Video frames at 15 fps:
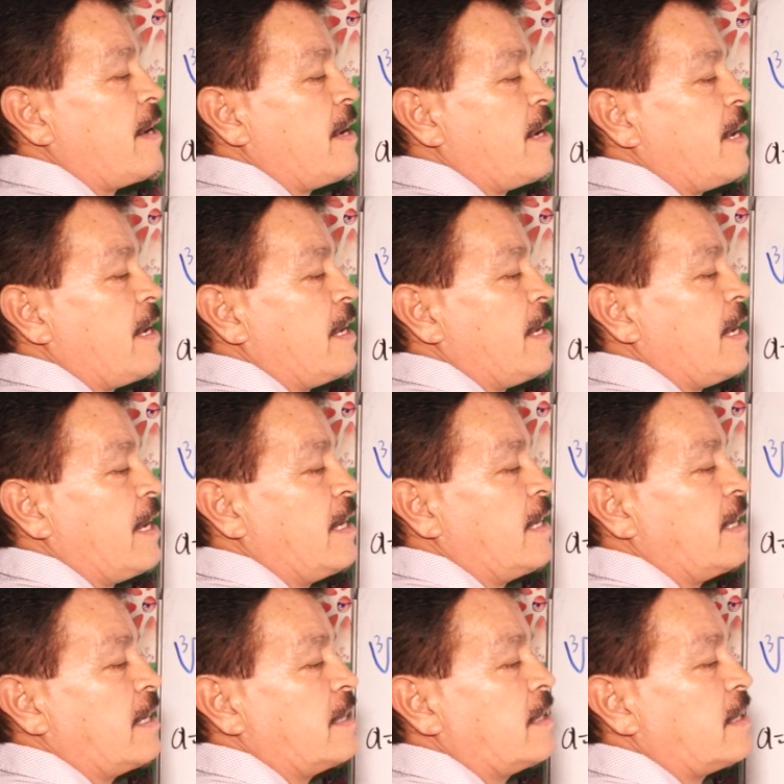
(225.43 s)
n
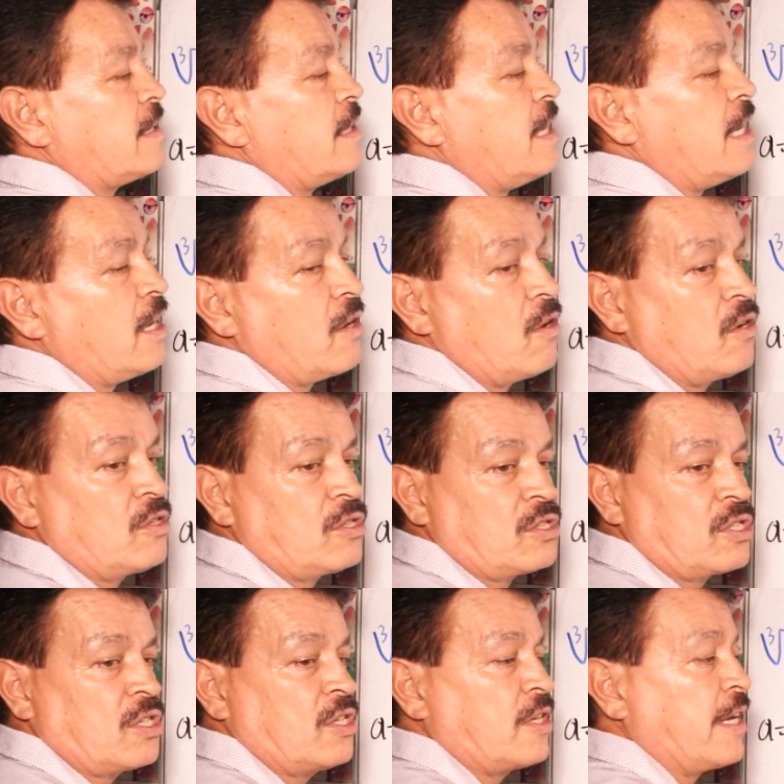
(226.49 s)
is
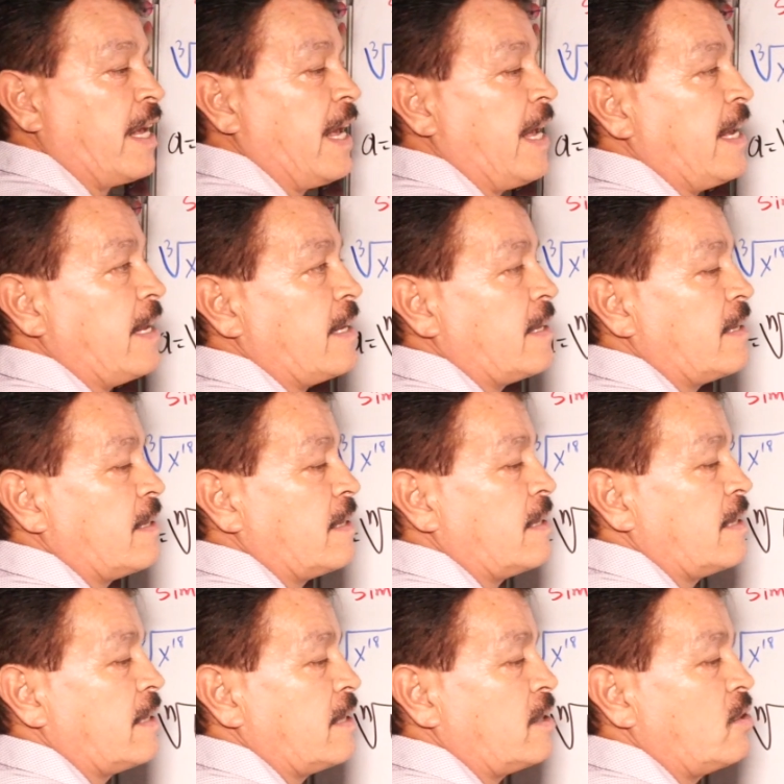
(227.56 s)
equals a,
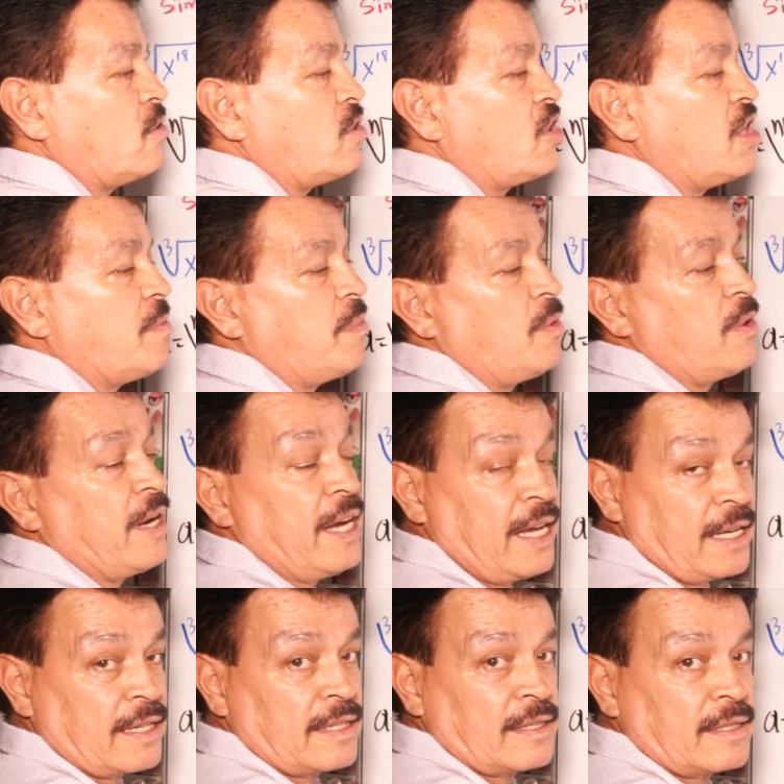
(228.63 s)
just simple a.